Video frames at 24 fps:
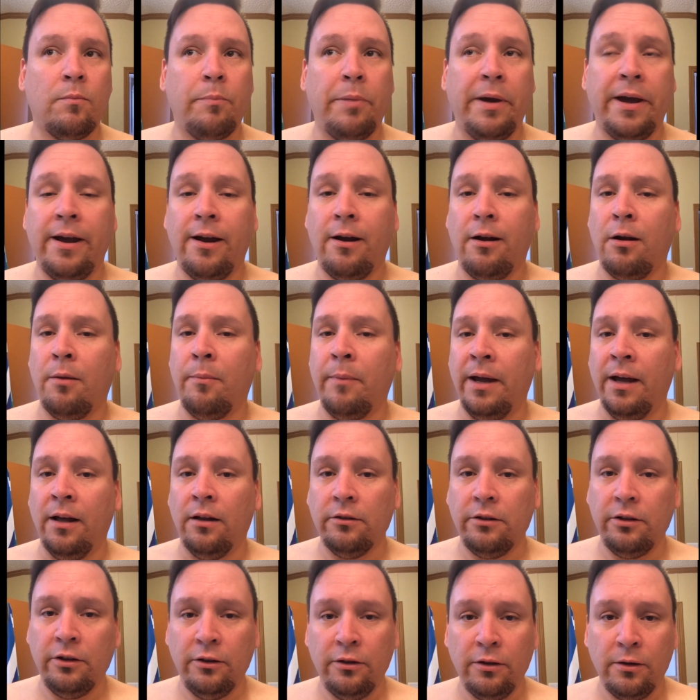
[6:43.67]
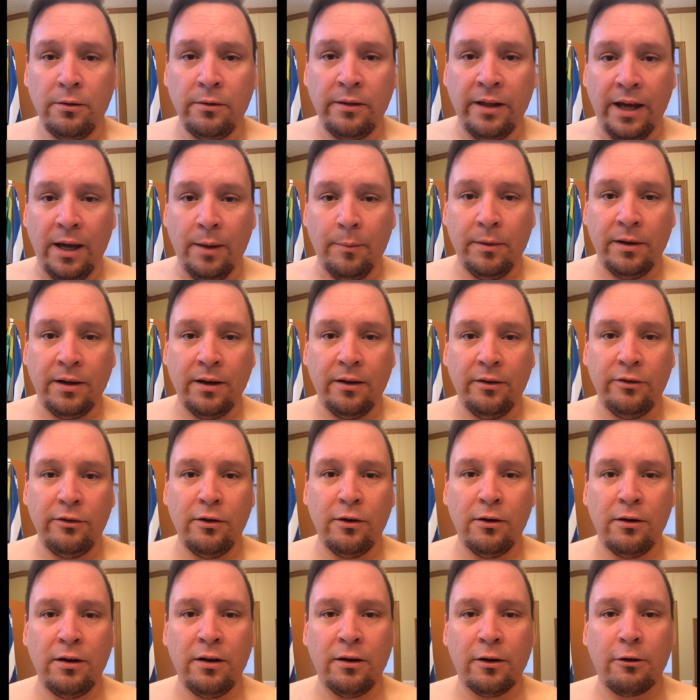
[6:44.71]
paramount to do that, because
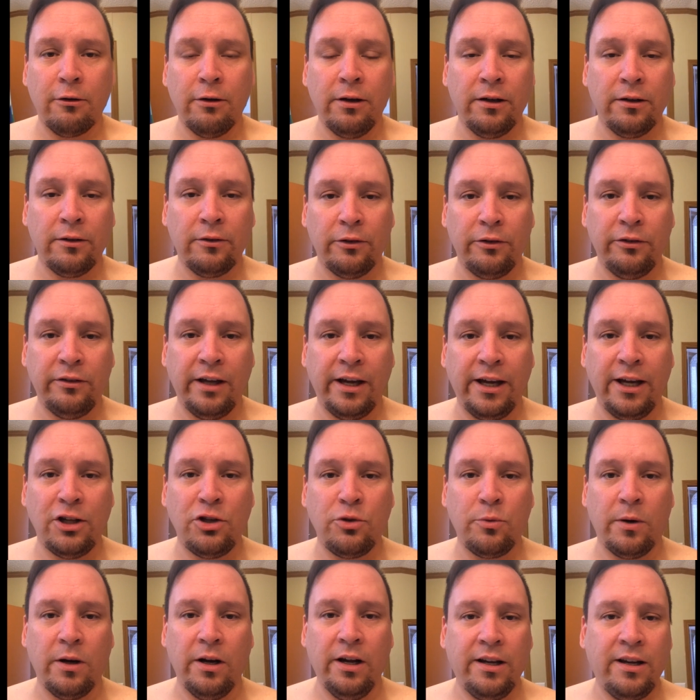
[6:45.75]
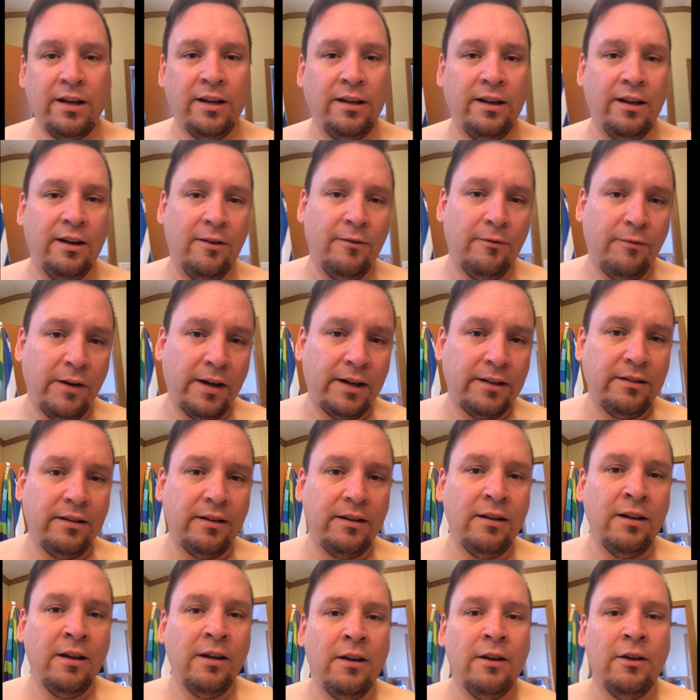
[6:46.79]
you're in a critical stage where it can get
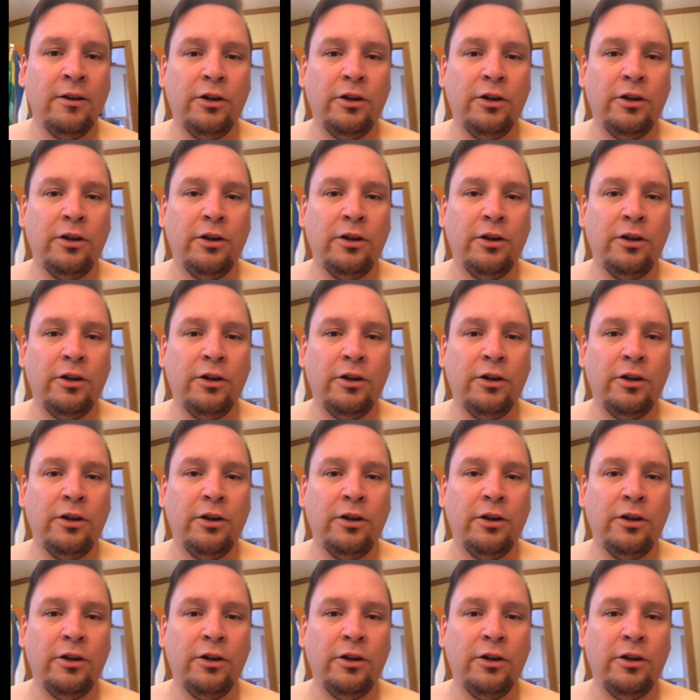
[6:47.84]
infected.